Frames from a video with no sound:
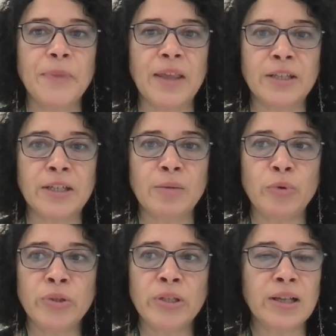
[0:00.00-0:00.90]
The
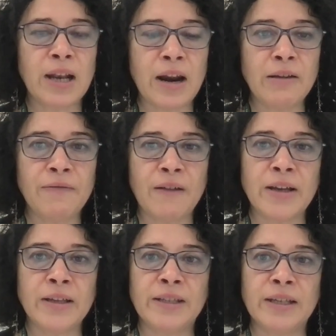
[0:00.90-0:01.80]
tribunal
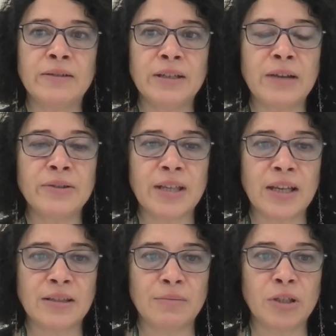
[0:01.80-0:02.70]
clarified that greenhouse
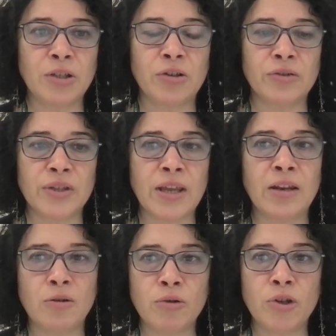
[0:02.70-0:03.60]
gas emissions
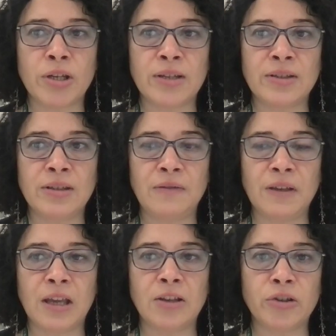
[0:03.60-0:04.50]
and ocean
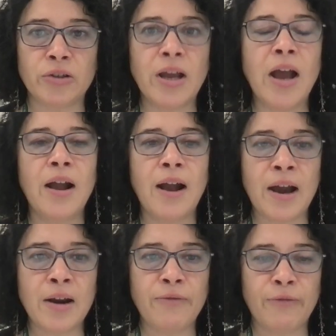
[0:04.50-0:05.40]
acidification
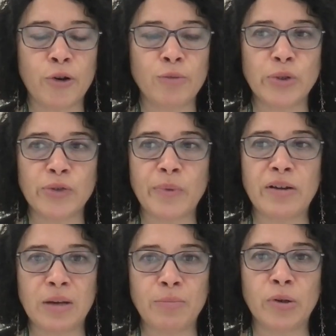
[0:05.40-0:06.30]
are forms of
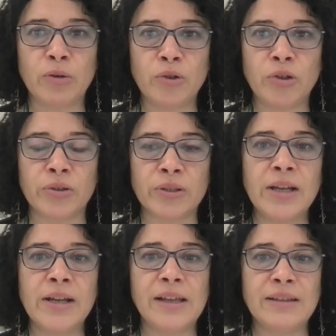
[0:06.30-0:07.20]
marine pollution,
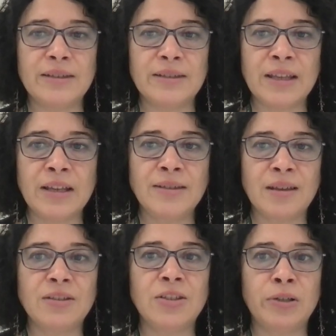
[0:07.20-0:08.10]
and states
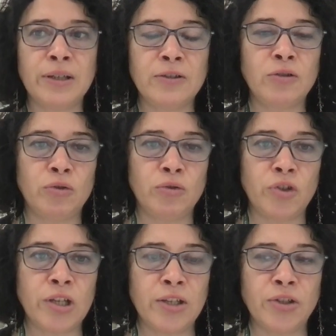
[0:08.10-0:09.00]
have strict due
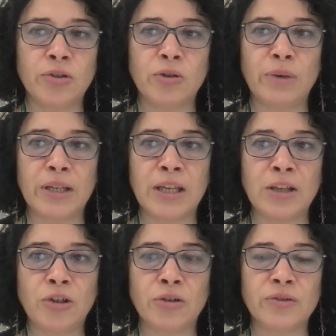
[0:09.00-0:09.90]
diligence
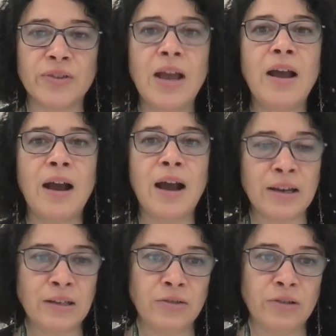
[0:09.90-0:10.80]
obligations
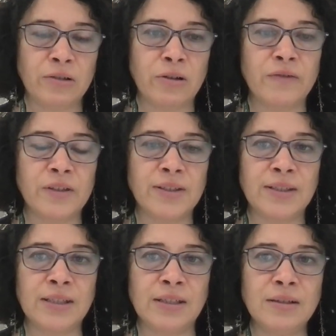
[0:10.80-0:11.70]
under the law of the
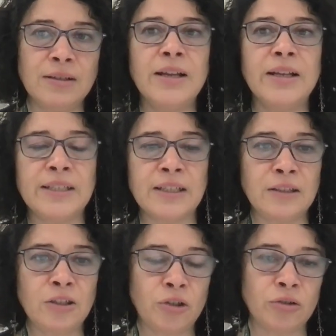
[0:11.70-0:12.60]
sea, in
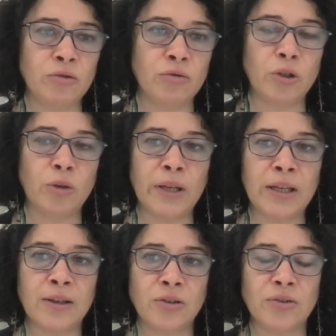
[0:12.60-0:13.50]
addition to the
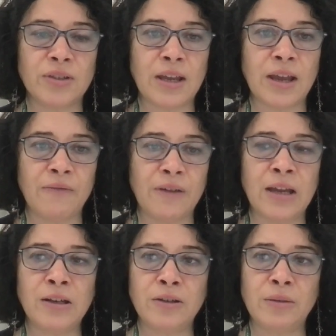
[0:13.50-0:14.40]
obligations they have
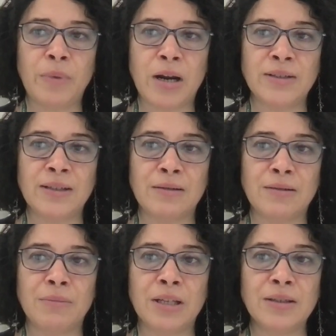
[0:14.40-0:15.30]
under the Paris
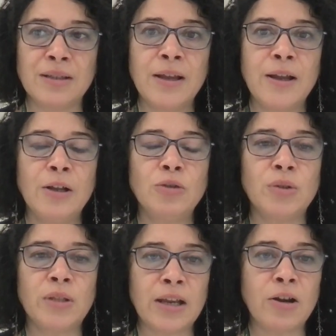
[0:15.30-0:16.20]
Agreement to
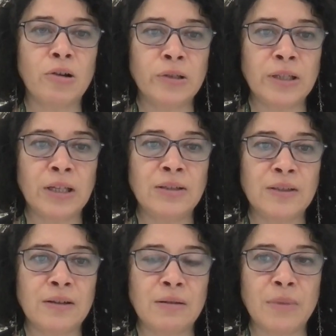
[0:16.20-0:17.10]
take all
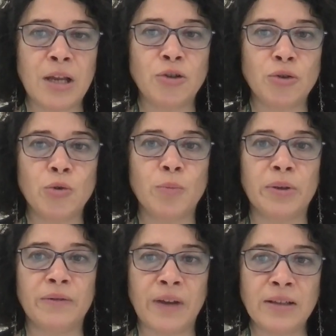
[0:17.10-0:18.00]
necessary measures to
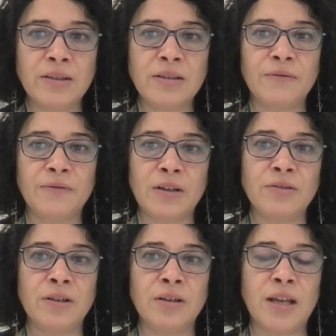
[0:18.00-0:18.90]
prevent
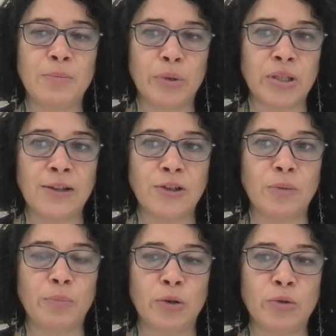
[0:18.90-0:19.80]
further and potential
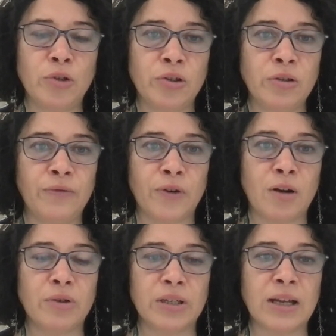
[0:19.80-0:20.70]
pollution
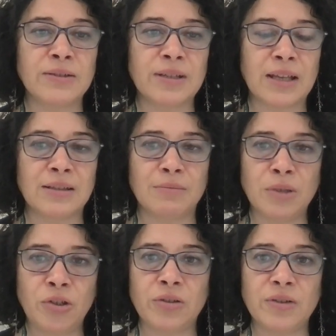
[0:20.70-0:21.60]
from greenhouse gas
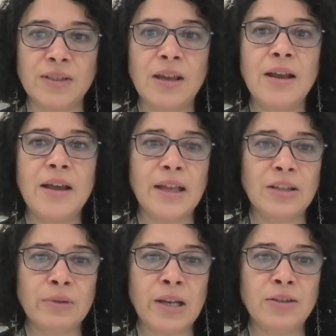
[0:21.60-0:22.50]
emissions,
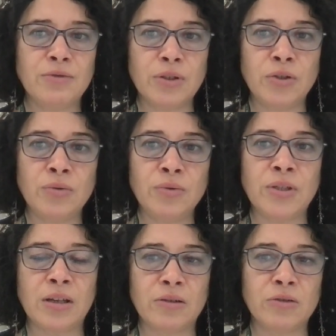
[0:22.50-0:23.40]
as well as reduce
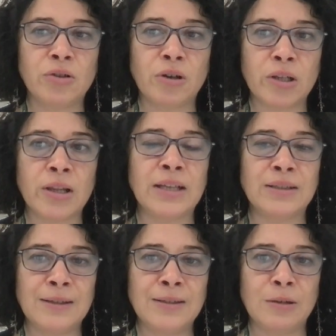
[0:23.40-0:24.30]
and control
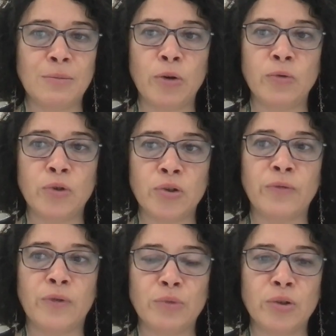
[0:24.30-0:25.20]
existing pollution
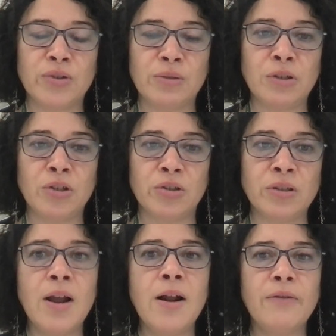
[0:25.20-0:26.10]
from those
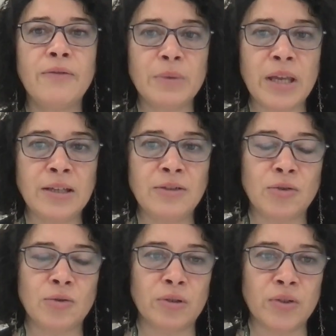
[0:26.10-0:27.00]
emissions from any
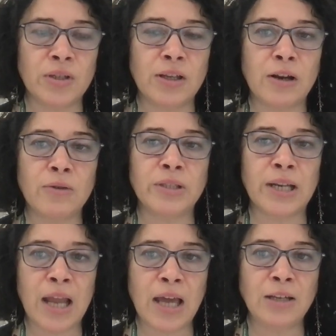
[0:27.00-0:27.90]
source, including
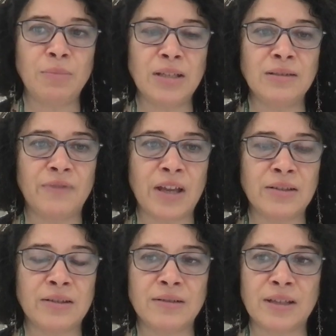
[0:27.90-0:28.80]
land-based
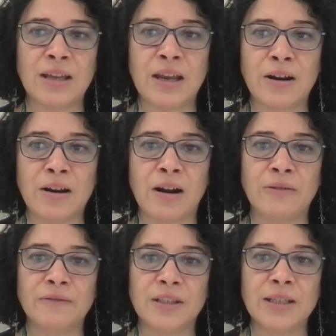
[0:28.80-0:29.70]
vessels and
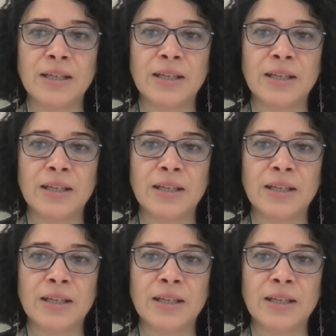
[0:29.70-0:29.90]
aircraft.